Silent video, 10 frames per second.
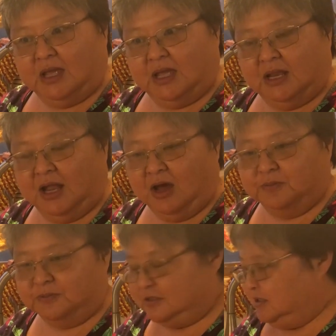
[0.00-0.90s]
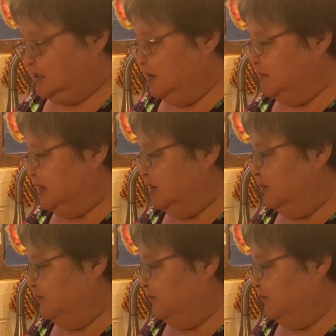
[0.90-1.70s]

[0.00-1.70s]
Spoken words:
it helps the meatloaf